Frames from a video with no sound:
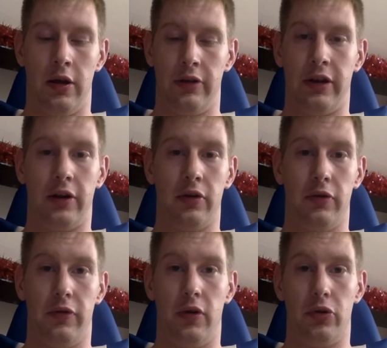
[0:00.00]
Second
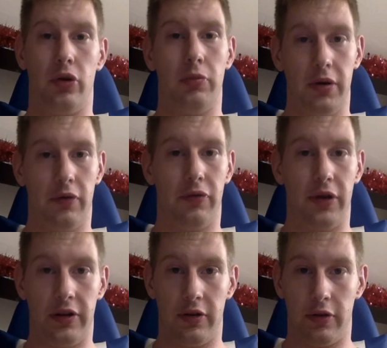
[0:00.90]
of all, don't be
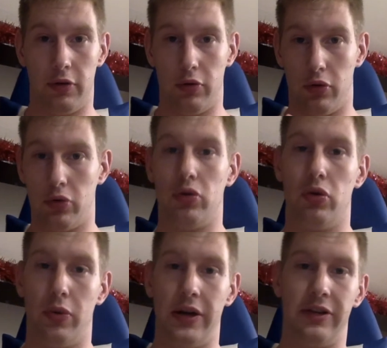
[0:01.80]
afraid to go to
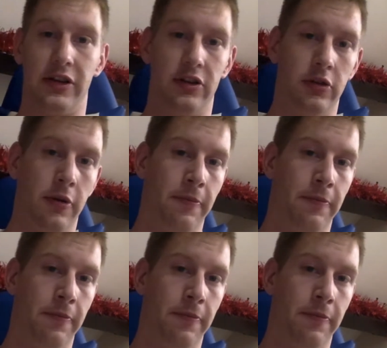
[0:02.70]
the weight section.